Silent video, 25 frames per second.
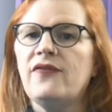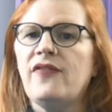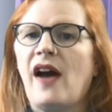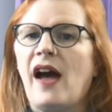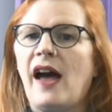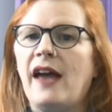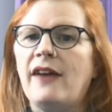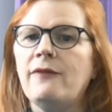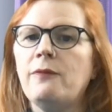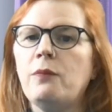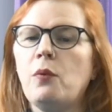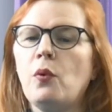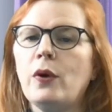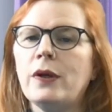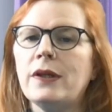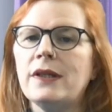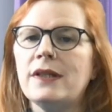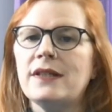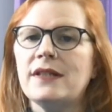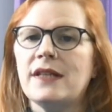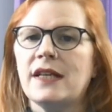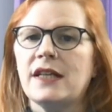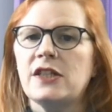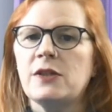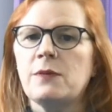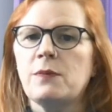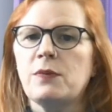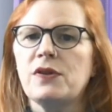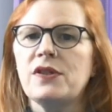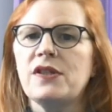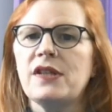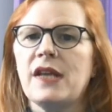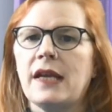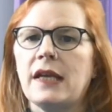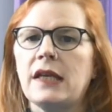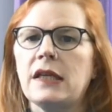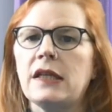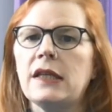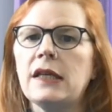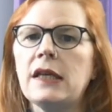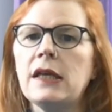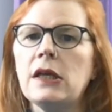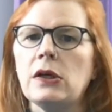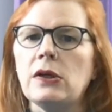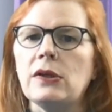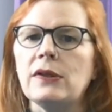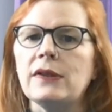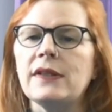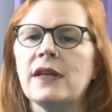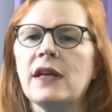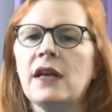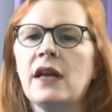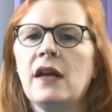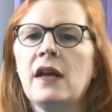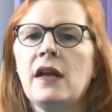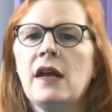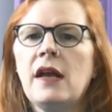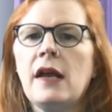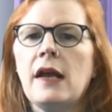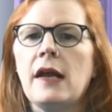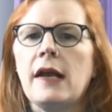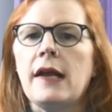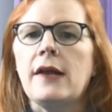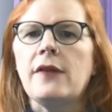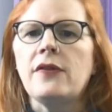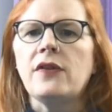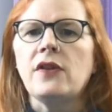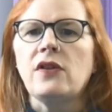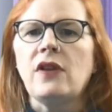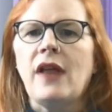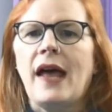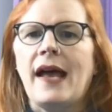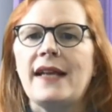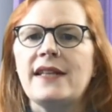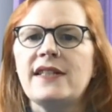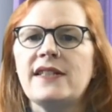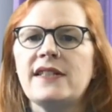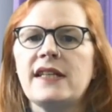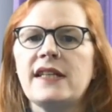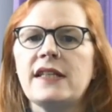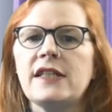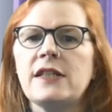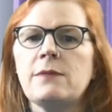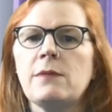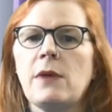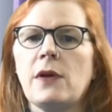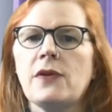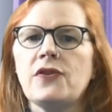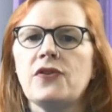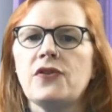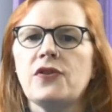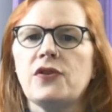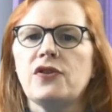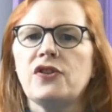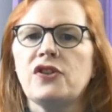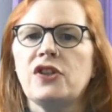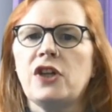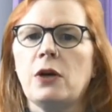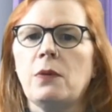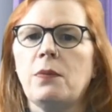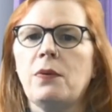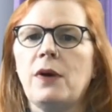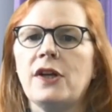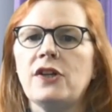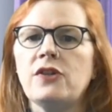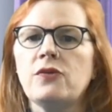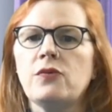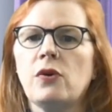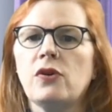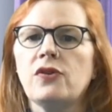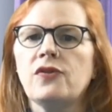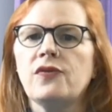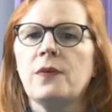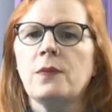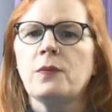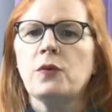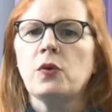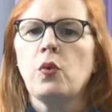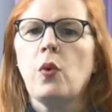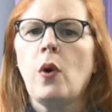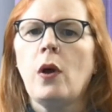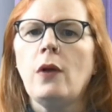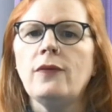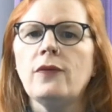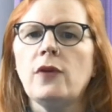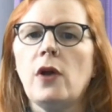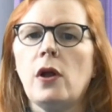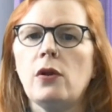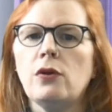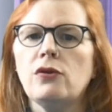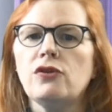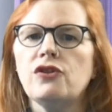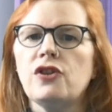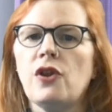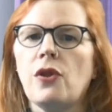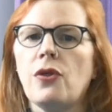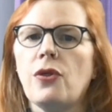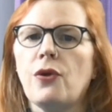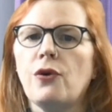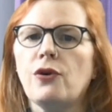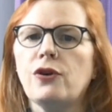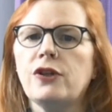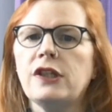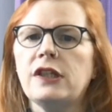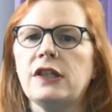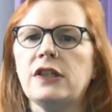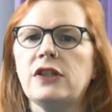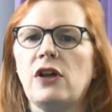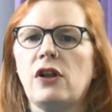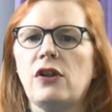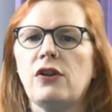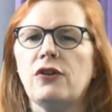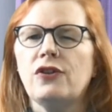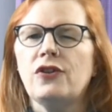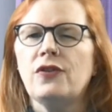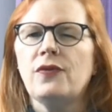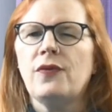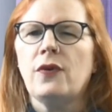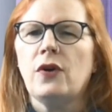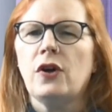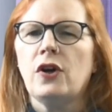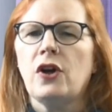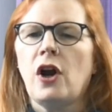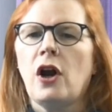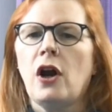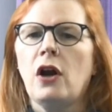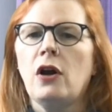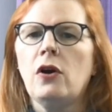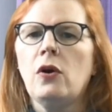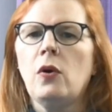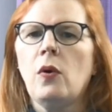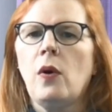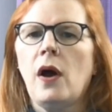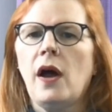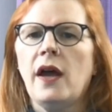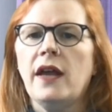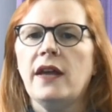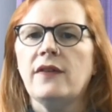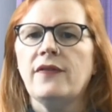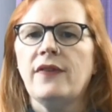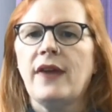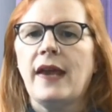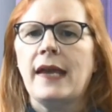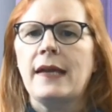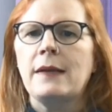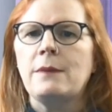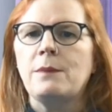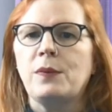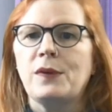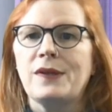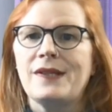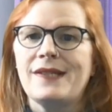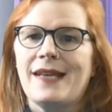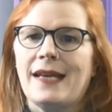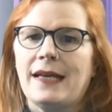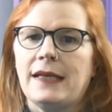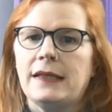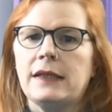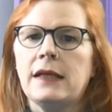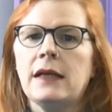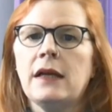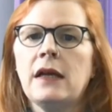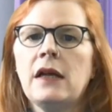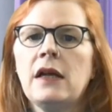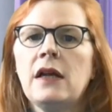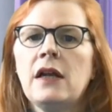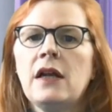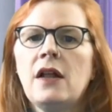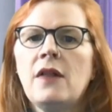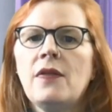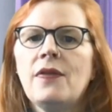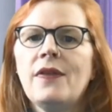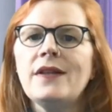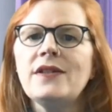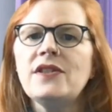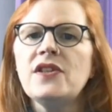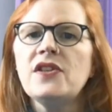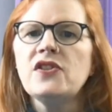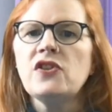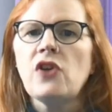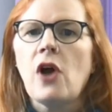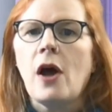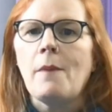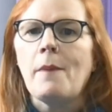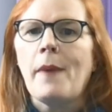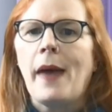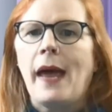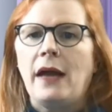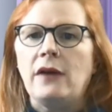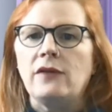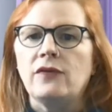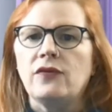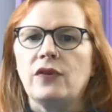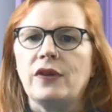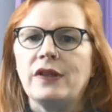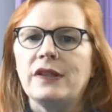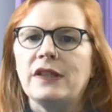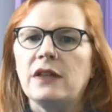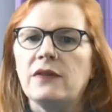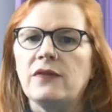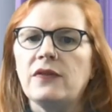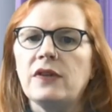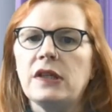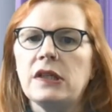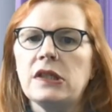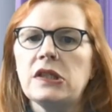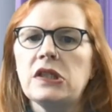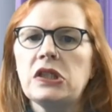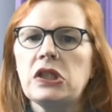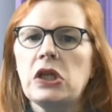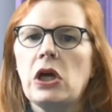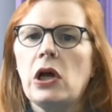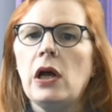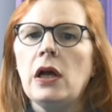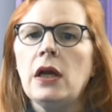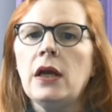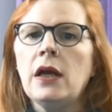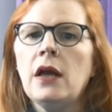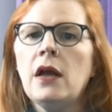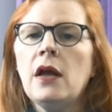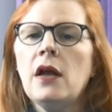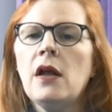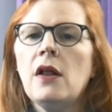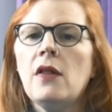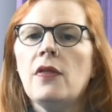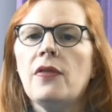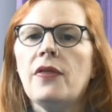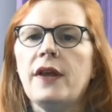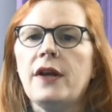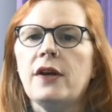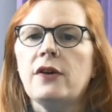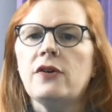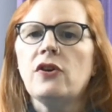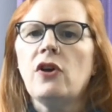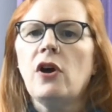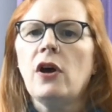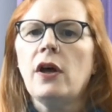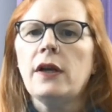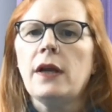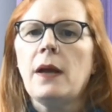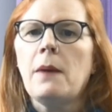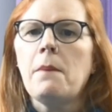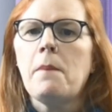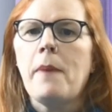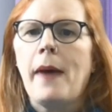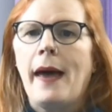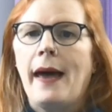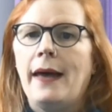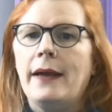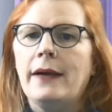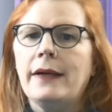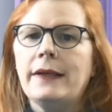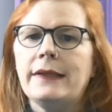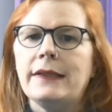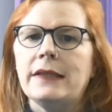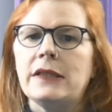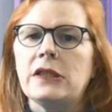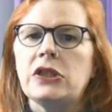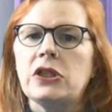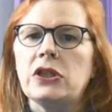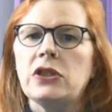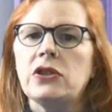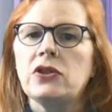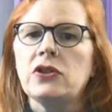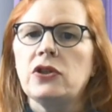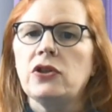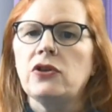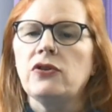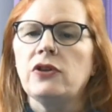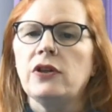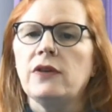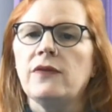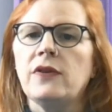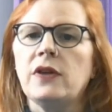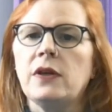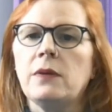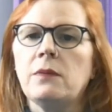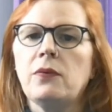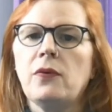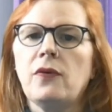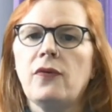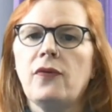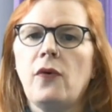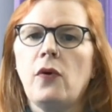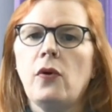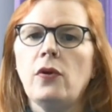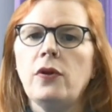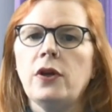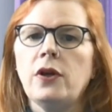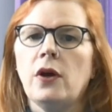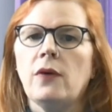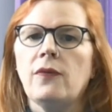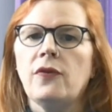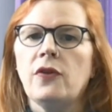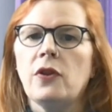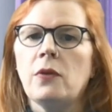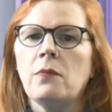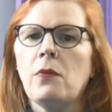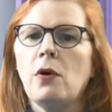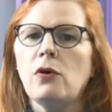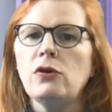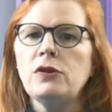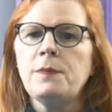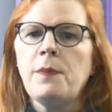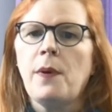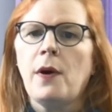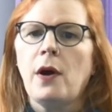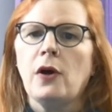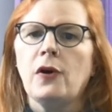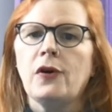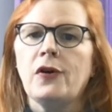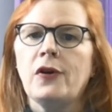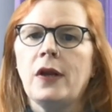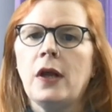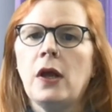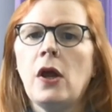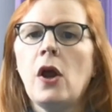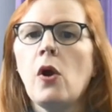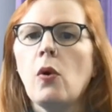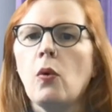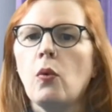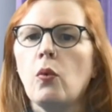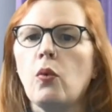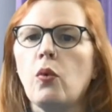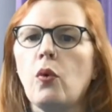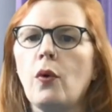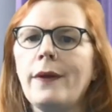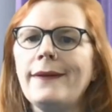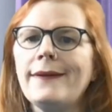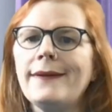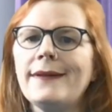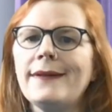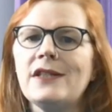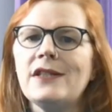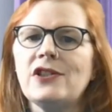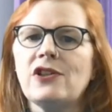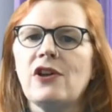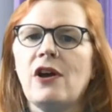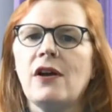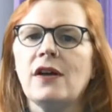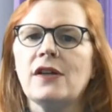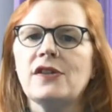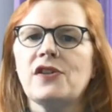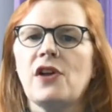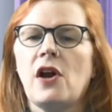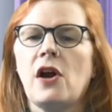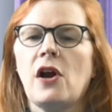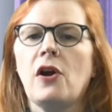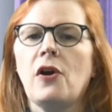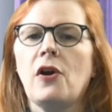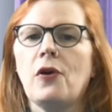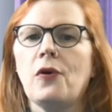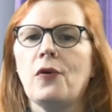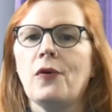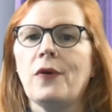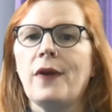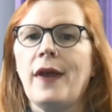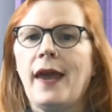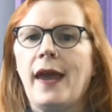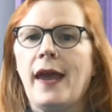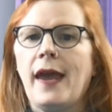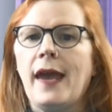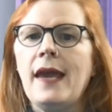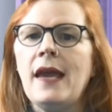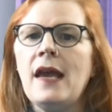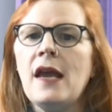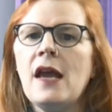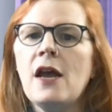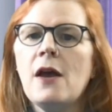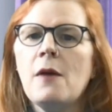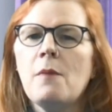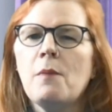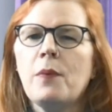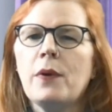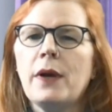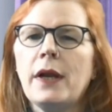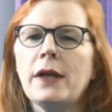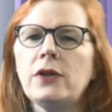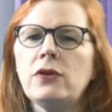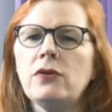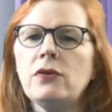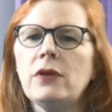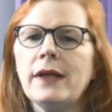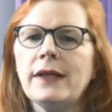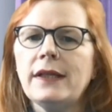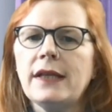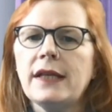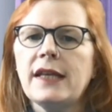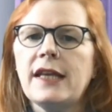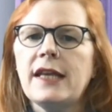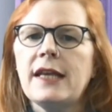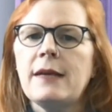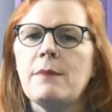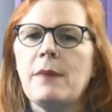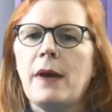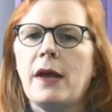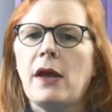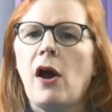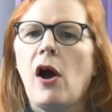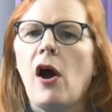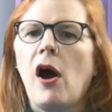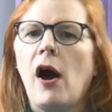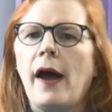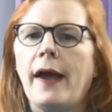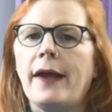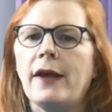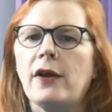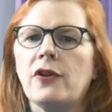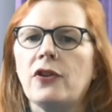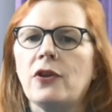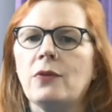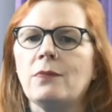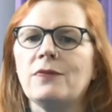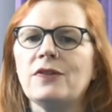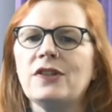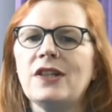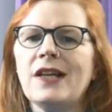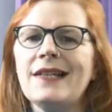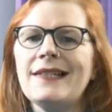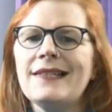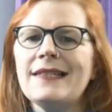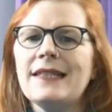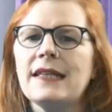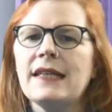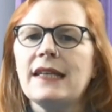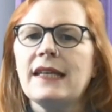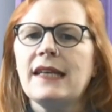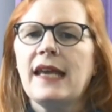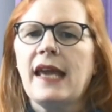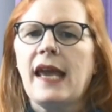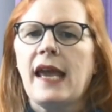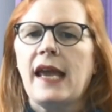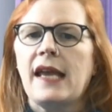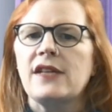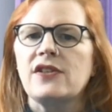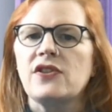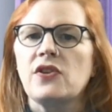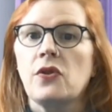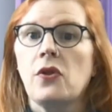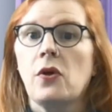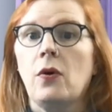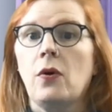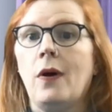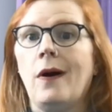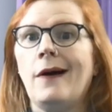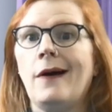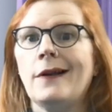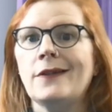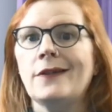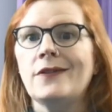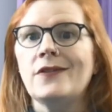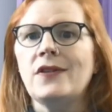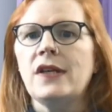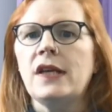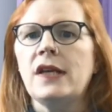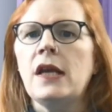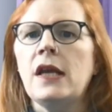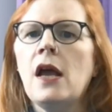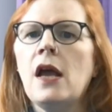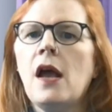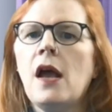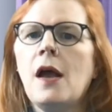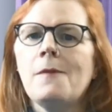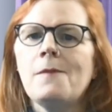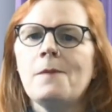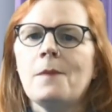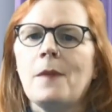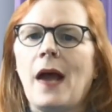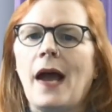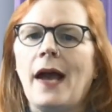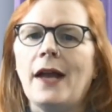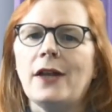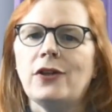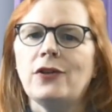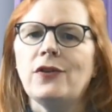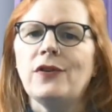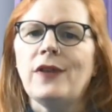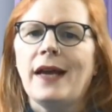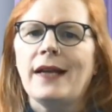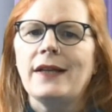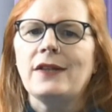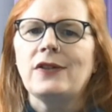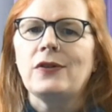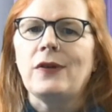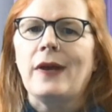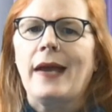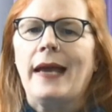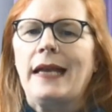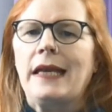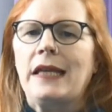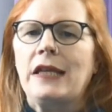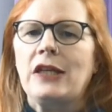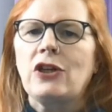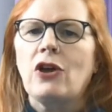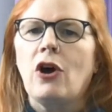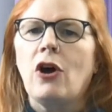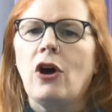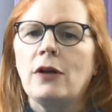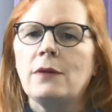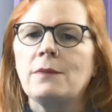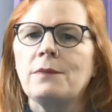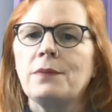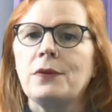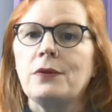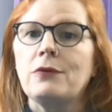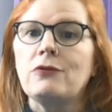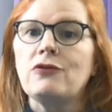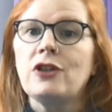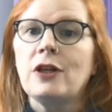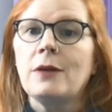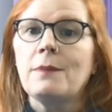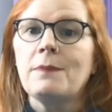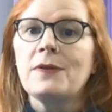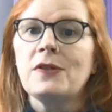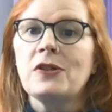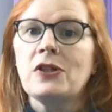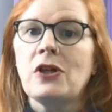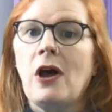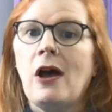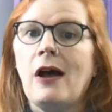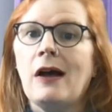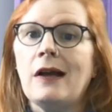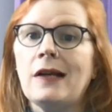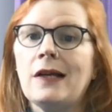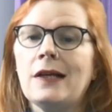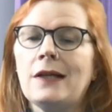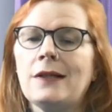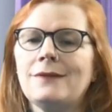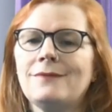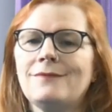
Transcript: 5.6% yield. In the last six months, their share price rose from $12 to $13 for an ROI of 8%. This is not bad for a dividend stock. They are not a bad addition to your dividend portfolio. For the most part, royalty stocks are okay, but I do like to keep my eye on them just in case, though honestly, I do that to any non blue chip stock.